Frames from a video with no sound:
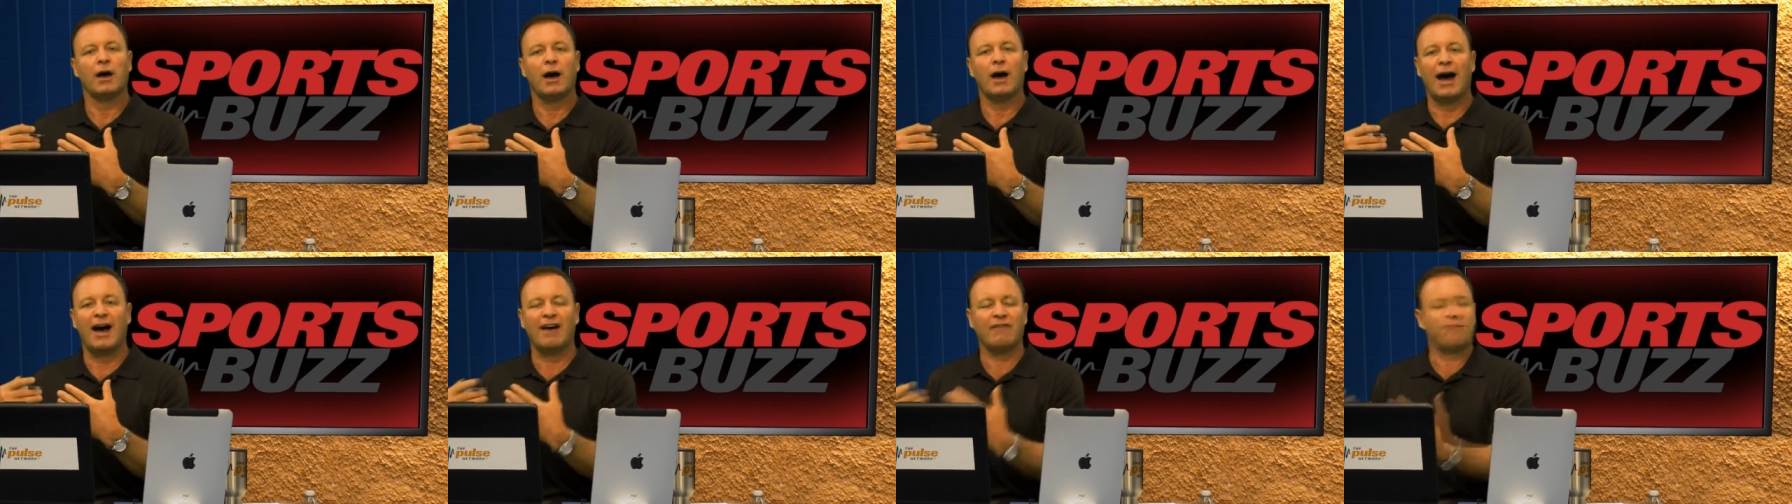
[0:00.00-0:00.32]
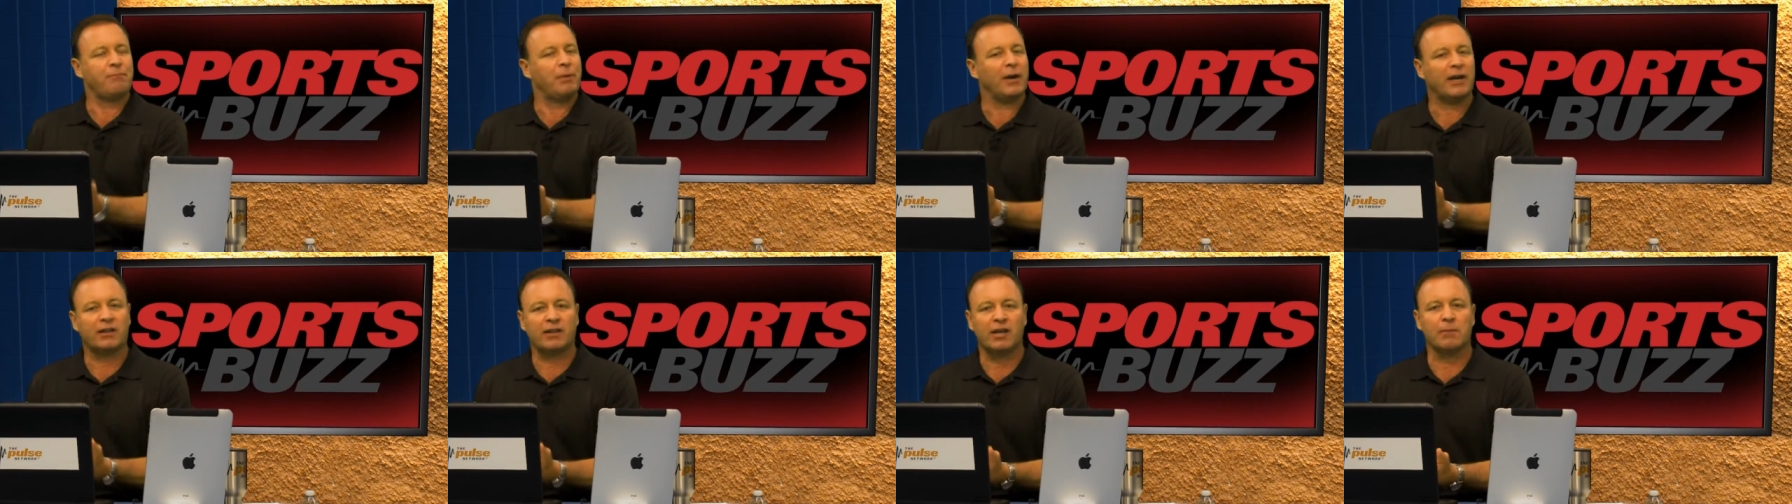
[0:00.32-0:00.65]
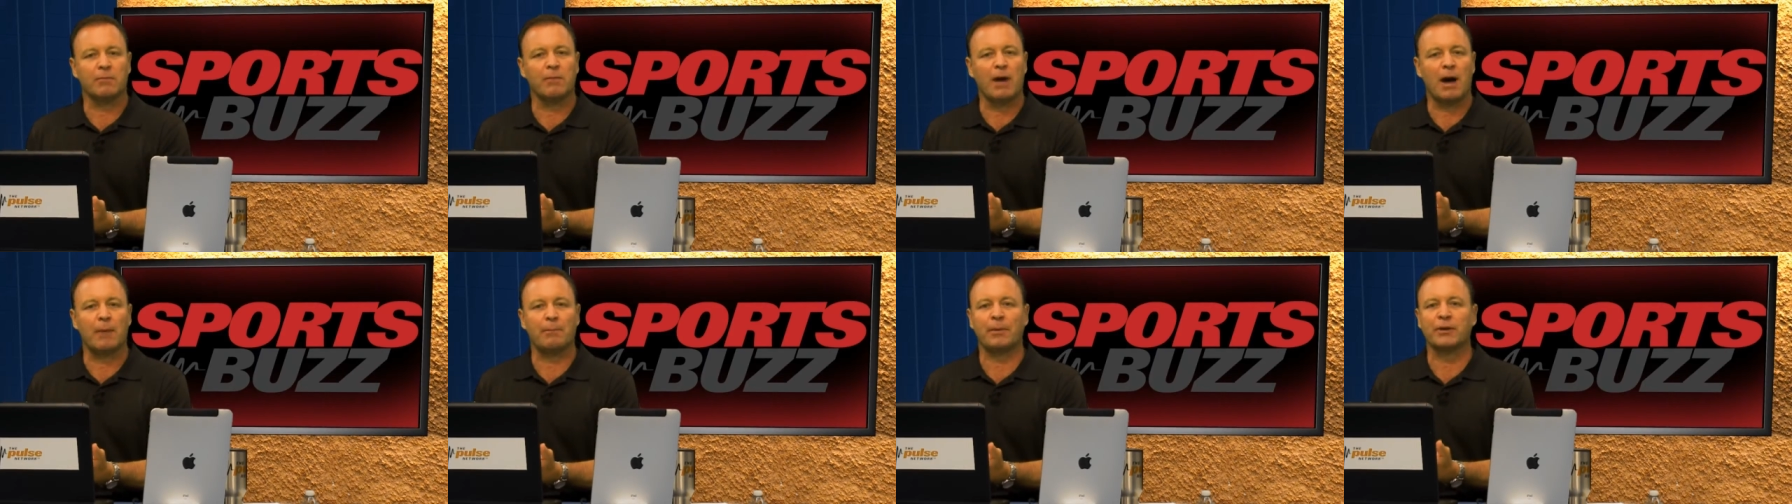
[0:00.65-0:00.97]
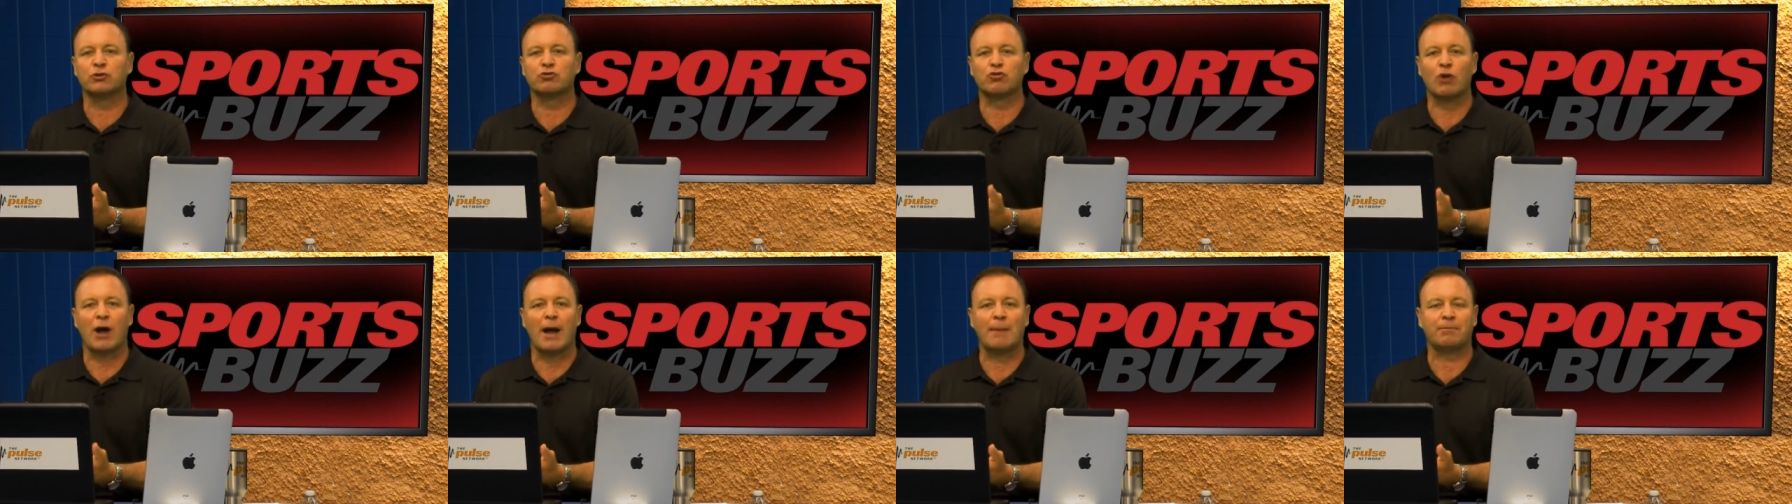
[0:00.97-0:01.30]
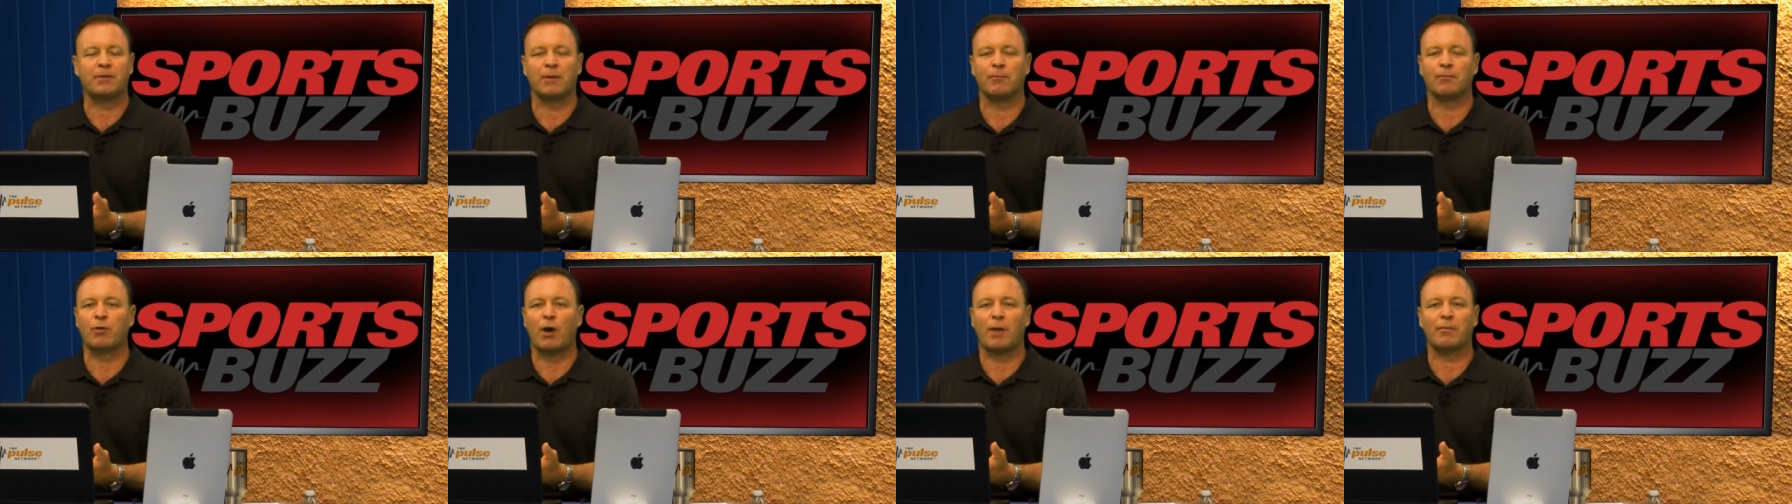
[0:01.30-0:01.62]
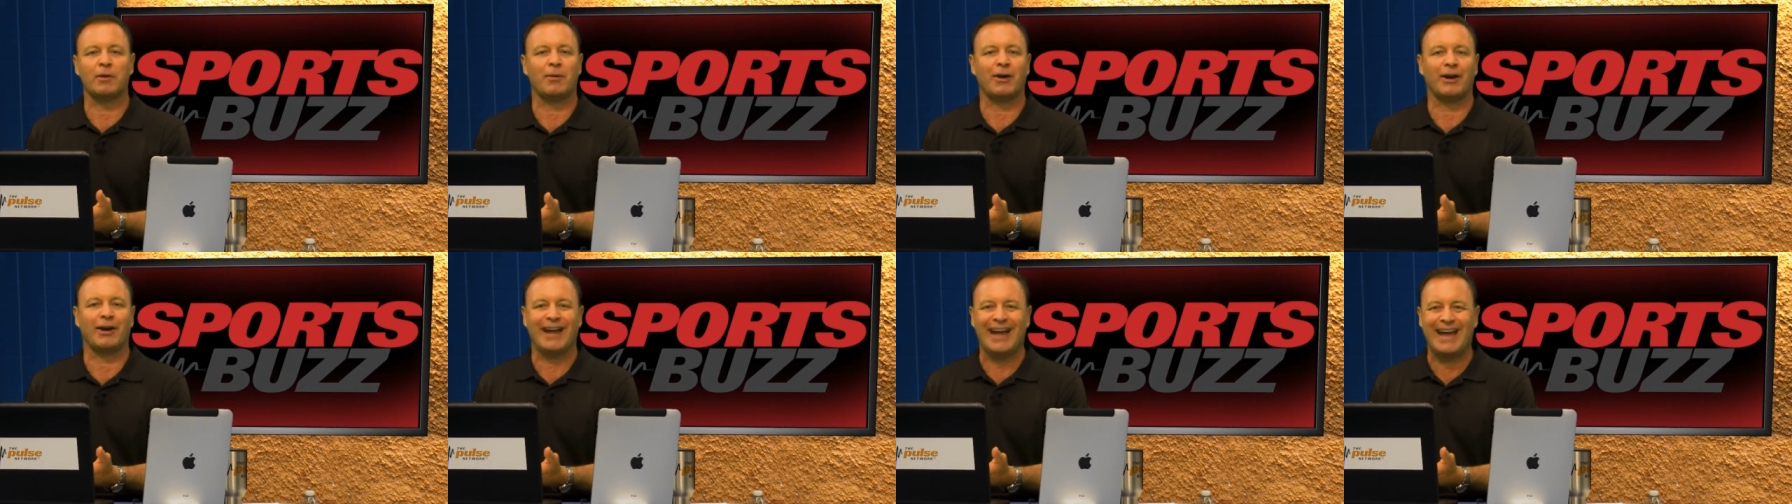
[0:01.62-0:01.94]
I've picked him up and dropped him
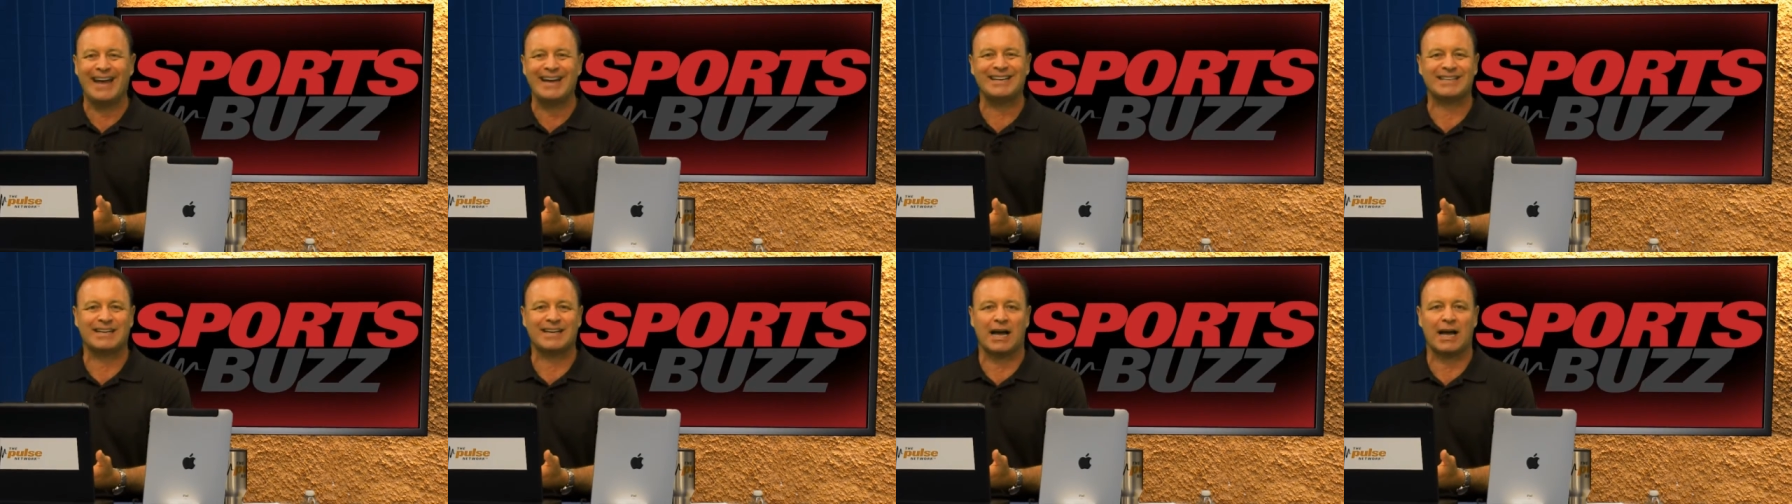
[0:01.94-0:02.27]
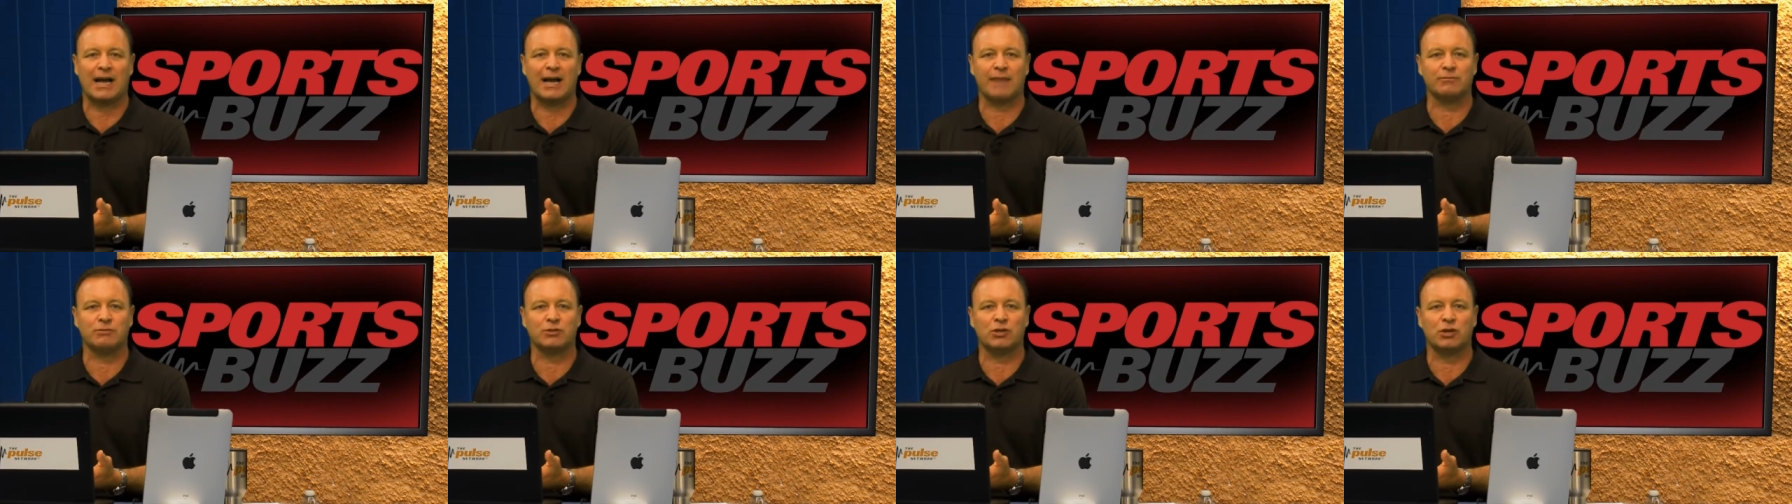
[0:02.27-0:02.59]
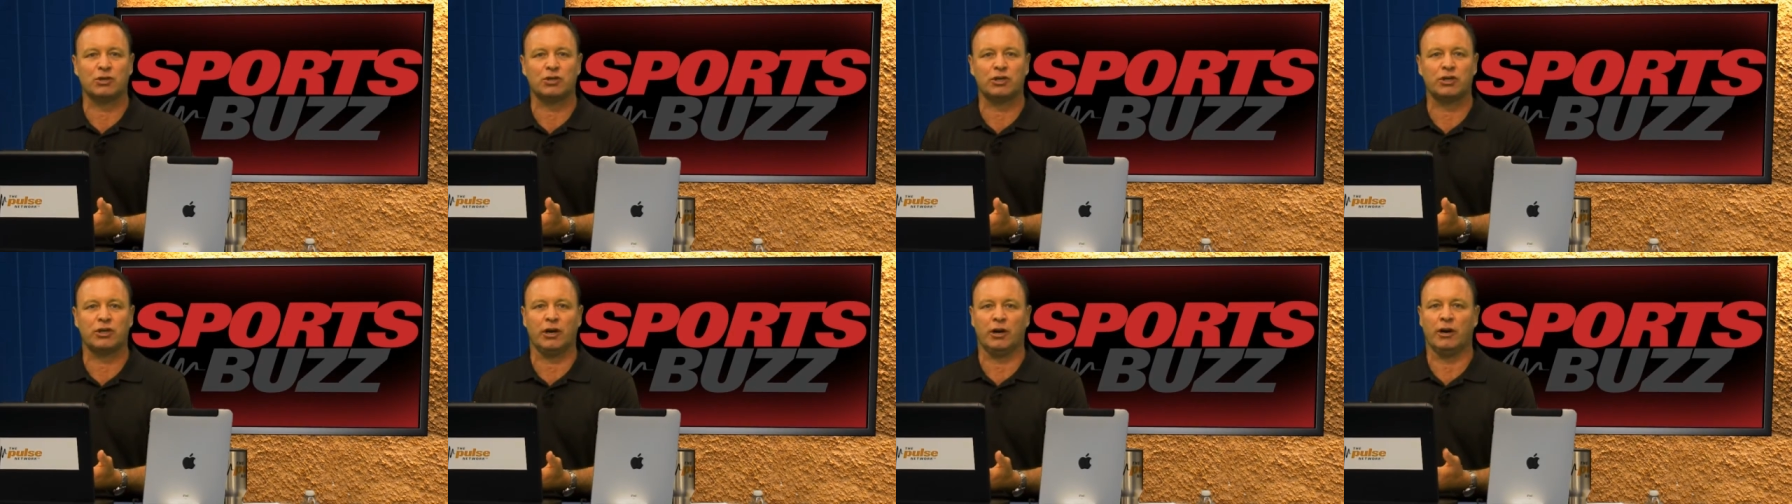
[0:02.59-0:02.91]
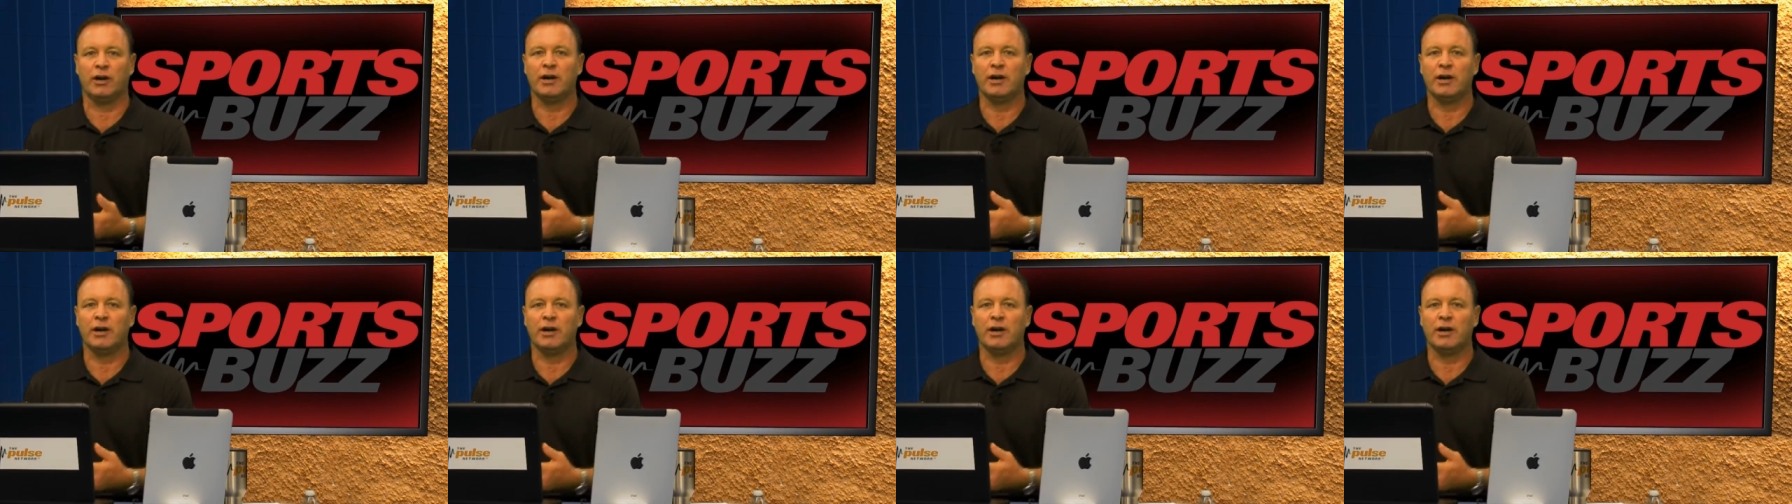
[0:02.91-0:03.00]
probably about 8 times this year.